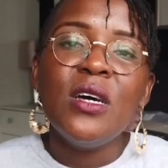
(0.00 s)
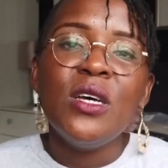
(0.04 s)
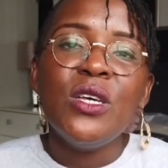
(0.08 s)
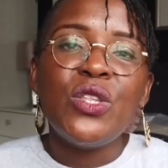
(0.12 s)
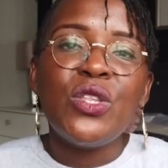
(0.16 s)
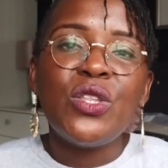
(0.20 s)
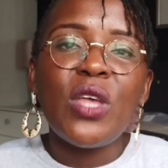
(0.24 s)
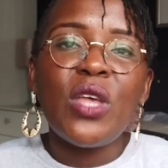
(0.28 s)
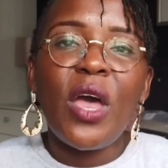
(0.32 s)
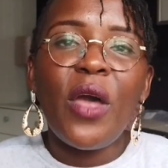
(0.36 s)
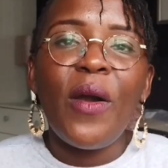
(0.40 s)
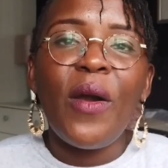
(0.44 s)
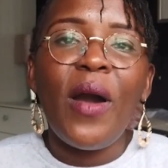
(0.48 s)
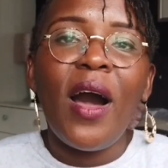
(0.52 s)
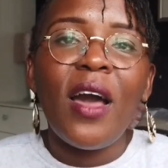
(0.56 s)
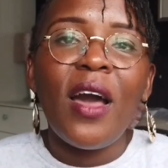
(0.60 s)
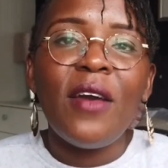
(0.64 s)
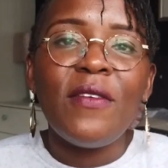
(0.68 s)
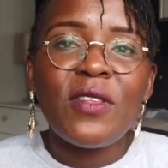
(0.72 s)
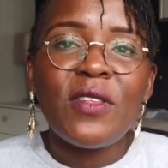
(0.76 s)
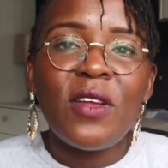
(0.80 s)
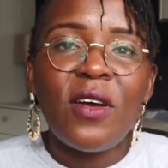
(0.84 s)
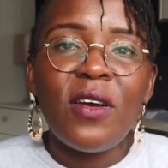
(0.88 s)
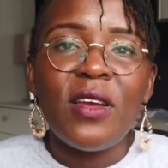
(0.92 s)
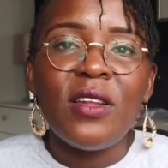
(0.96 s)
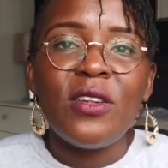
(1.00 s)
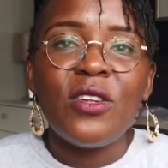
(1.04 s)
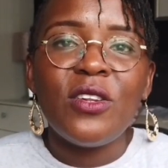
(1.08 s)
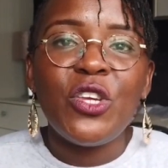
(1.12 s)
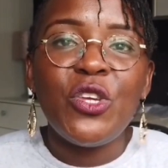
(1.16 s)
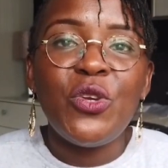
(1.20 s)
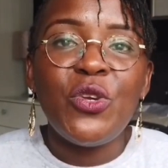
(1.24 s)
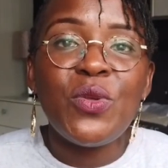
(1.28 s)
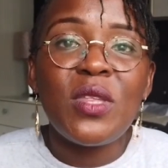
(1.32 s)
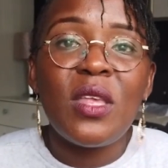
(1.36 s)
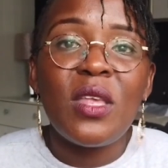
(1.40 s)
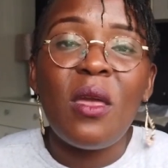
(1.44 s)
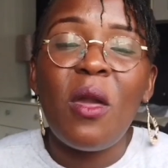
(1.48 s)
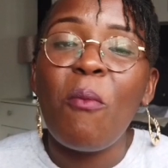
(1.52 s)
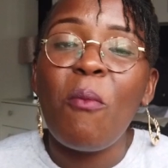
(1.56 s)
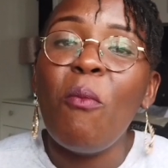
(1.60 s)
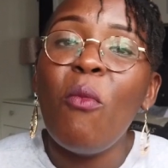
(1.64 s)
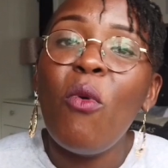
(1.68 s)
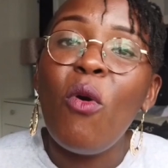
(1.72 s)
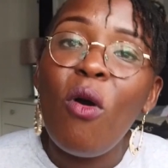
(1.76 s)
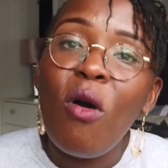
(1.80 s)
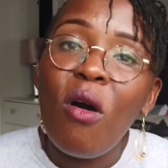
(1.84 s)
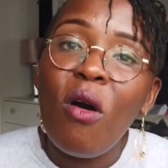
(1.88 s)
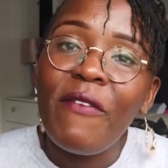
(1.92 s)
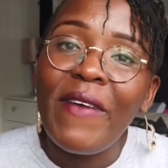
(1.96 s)
So I started using
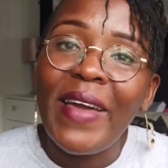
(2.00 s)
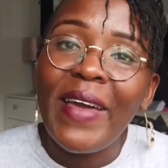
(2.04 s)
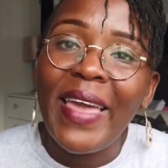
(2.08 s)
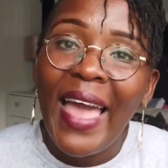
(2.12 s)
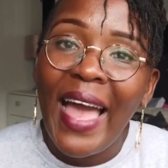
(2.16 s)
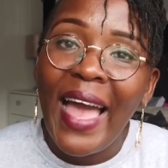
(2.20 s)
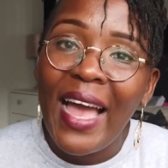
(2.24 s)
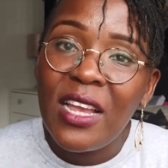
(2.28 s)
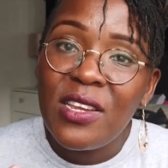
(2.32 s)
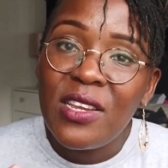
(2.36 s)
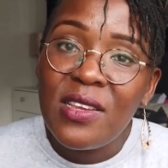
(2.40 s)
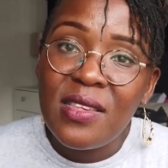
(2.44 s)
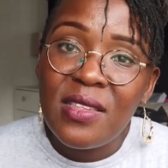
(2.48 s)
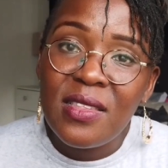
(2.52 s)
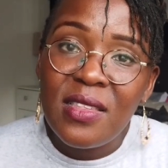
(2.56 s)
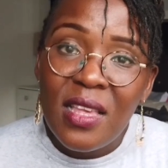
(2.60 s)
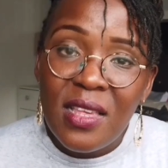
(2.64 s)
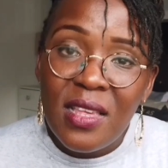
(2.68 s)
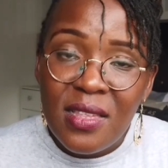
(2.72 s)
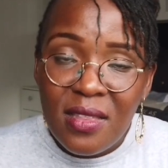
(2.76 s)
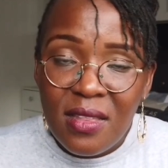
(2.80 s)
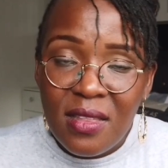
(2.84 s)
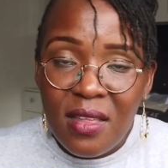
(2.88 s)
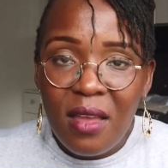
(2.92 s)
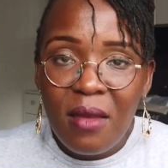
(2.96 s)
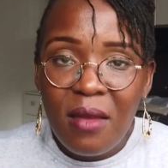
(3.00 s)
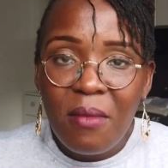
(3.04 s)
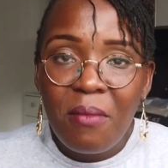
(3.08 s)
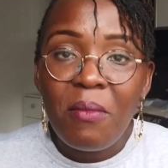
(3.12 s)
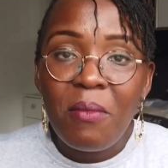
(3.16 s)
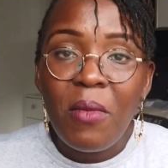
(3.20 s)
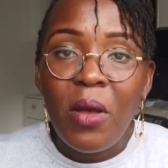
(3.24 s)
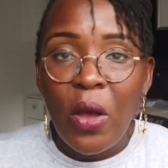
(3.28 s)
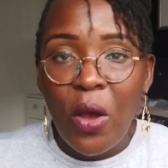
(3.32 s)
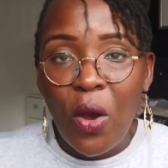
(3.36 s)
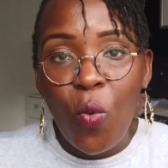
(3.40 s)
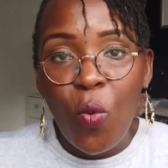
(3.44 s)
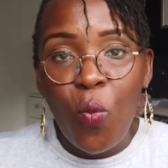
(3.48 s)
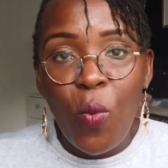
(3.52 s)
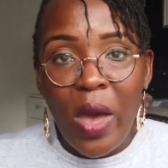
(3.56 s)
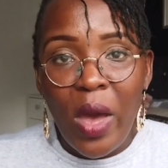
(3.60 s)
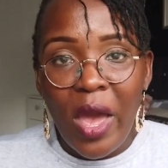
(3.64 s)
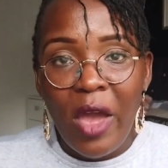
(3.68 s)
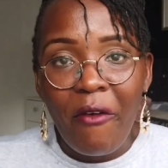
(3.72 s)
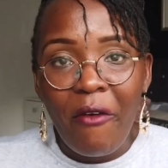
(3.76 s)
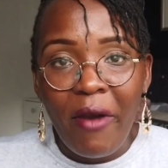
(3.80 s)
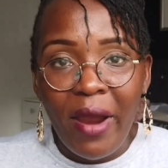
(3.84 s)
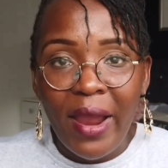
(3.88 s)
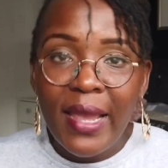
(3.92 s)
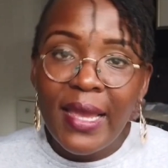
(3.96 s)
more of a cash system
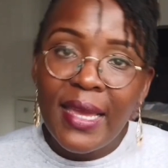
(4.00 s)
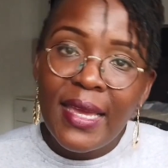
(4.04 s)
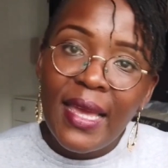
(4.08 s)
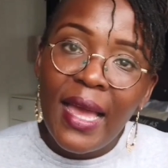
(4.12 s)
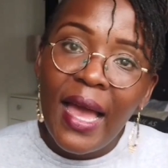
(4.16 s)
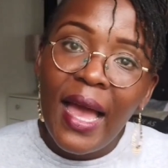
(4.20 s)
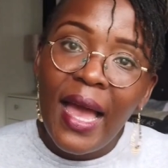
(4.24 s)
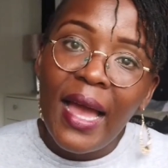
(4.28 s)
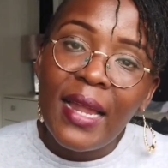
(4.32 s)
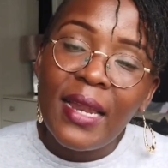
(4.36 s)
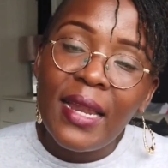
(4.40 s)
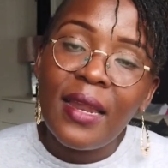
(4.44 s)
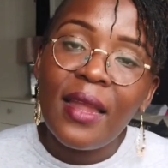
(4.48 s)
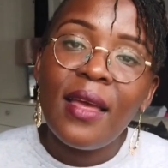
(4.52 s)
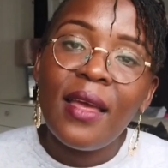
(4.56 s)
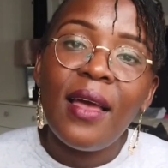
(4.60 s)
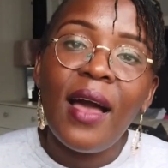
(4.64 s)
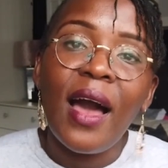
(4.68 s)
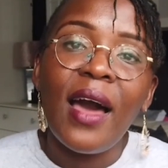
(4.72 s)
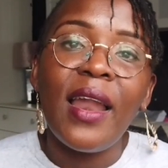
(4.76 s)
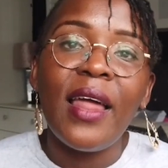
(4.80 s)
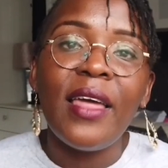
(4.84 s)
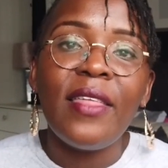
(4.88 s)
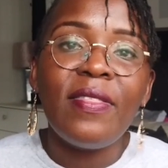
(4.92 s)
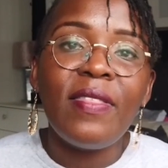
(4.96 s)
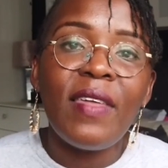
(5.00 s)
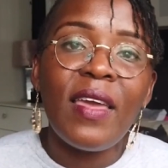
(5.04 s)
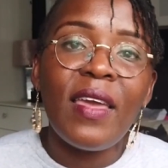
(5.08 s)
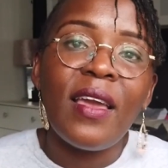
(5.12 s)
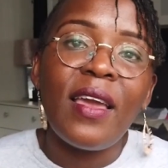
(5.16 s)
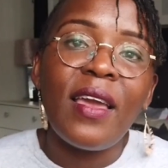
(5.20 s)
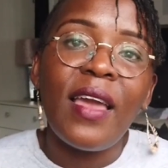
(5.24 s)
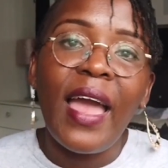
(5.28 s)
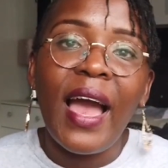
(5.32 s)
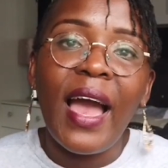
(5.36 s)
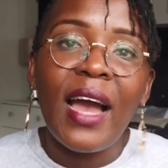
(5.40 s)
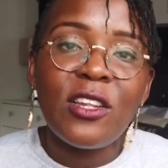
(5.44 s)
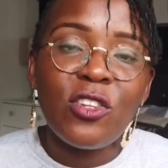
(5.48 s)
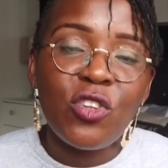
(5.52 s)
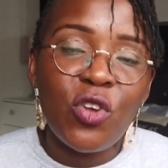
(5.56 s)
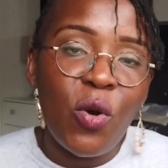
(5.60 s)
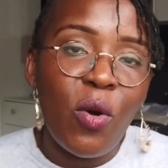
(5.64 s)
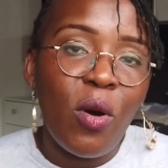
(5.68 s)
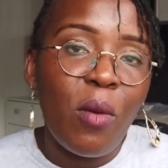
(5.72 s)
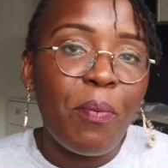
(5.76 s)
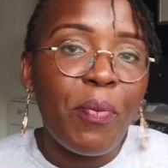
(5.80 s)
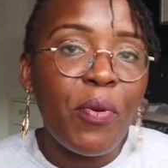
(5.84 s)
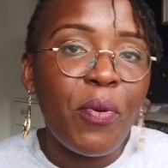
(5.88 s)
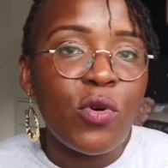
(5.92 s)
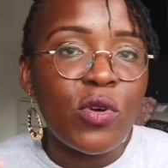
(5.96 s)
where I can. And I think I had to go
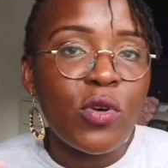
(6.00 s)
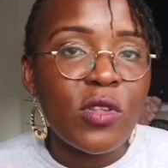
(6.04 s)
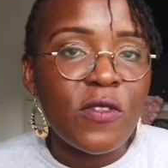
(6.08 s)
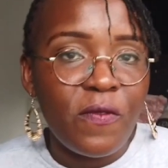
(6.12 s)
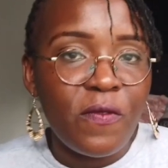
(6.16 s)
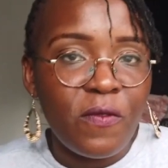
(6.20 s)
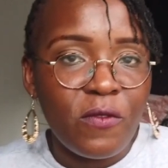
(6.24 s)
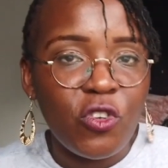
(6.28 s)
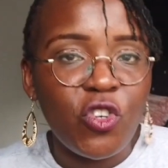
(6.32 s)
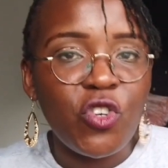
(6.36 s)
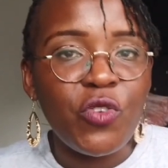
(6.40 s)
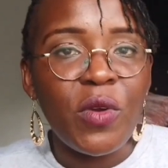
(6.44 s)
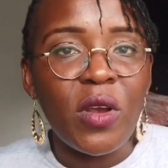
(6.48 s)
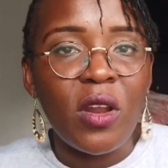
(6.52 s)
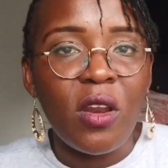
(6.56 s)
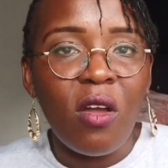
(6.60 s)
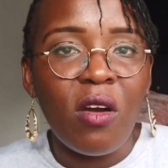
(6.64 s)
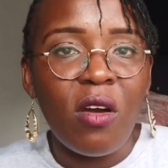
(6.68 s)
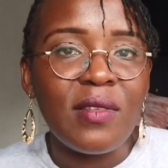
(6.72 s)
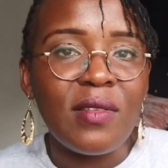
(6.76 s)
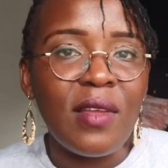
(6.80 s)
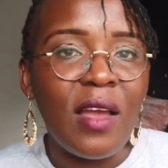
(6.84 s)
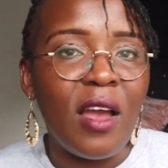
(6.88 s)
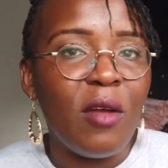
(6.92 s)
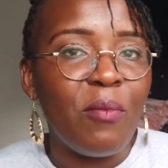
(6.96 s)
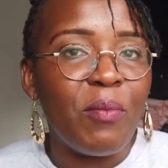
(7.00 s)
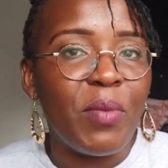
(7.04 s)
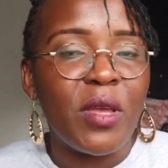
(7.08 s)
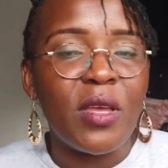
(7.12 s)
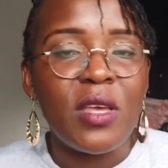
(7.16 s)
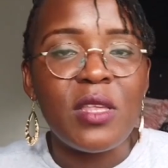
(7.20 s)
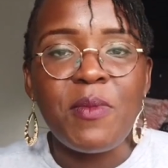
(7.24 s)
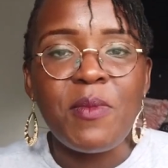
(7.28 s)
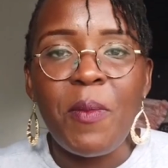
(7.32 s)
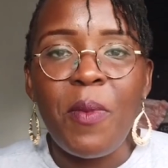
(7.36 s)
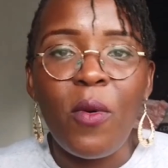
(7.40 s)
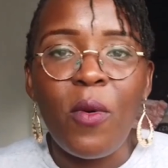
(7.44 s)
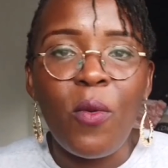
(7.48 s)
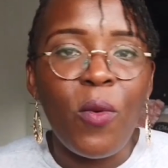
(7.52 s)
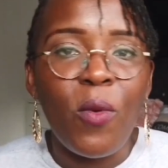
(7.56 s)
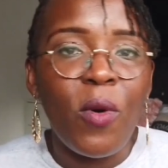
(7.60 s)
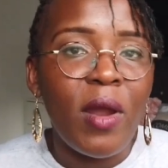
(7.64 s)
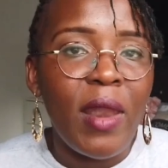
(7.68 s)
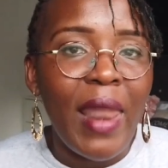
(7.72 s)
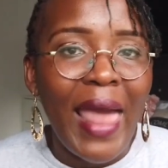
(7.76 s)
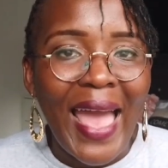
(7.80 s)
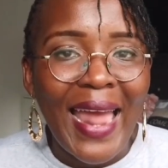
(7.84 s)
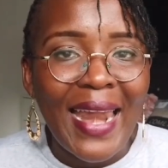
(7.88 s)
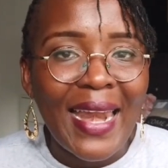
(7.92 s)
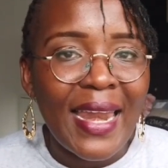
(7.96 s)
on pause during lockdown because people
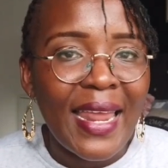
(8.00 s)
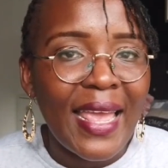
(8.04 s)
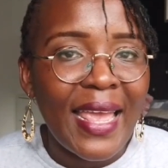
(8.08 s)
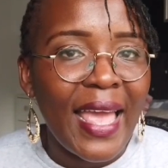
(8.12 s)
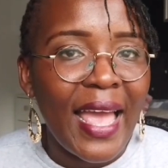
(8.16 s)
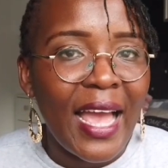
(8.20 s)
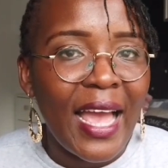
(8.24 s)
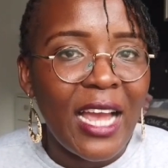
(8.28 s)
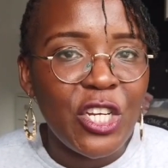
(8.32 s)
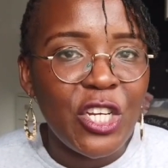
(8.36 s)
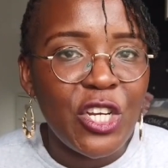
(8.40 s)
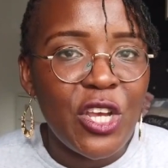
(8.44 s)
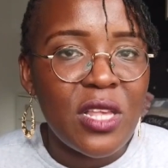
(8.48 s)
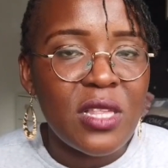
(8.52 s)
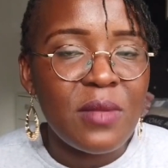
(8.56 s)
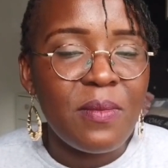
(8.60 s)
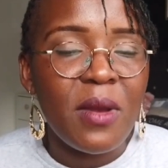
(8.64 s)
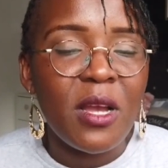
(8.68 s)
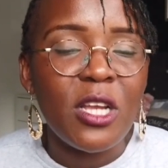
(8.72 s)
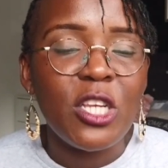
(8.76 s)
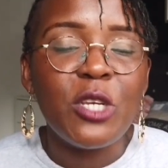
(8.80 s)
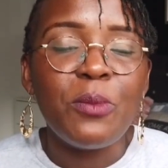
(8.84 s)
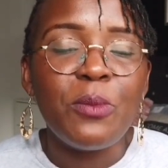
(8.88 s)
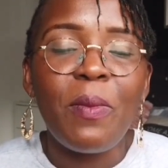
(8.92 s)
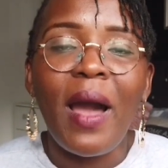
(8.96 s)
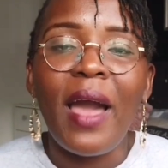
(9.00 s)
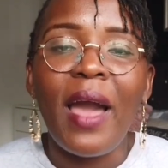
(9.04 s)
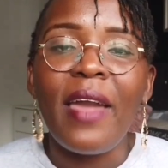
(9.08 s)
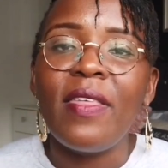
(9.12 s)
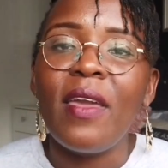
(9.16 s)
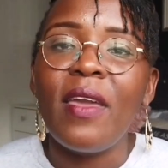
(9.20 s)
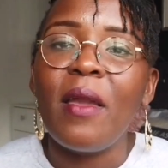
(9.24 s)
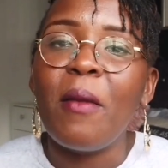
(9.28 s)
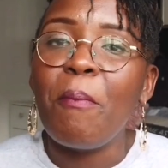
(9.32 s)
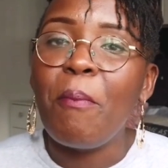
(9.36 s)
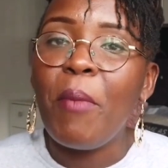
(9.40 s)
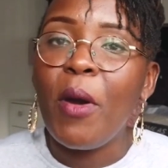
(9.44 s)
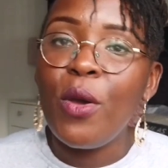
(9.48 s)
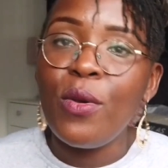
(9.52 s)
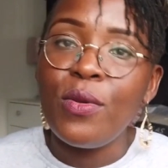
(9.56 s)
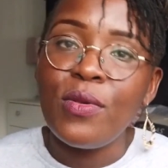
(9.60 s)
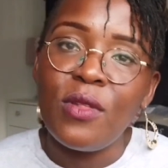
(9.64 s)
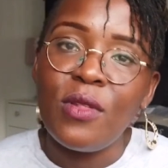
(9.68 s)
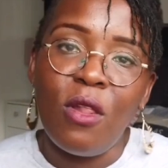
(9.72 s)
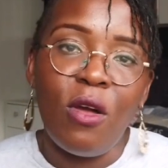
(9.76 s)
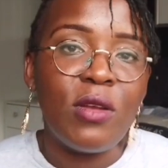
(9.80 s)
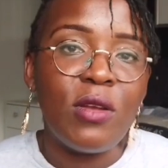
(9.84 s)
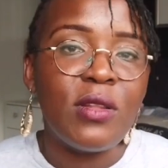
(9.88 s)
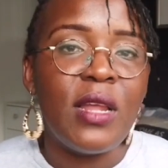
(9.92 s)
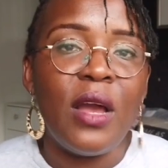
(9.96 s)
weren't handling cash as much. But I think
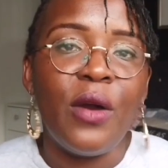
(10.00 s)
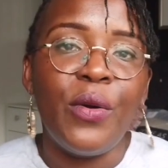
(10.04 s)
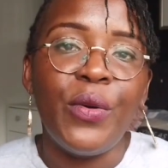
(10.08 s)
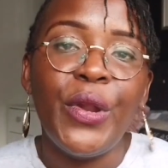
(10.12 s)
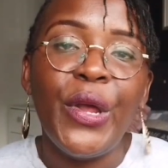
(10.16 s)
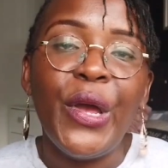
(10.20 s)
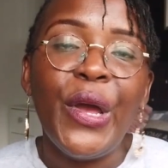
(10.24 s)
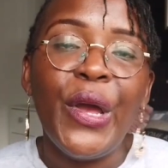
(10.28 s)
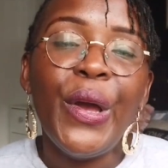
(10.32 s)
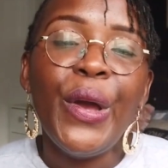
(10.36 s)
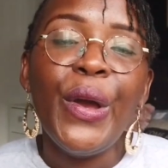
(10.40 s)
post-lockdown,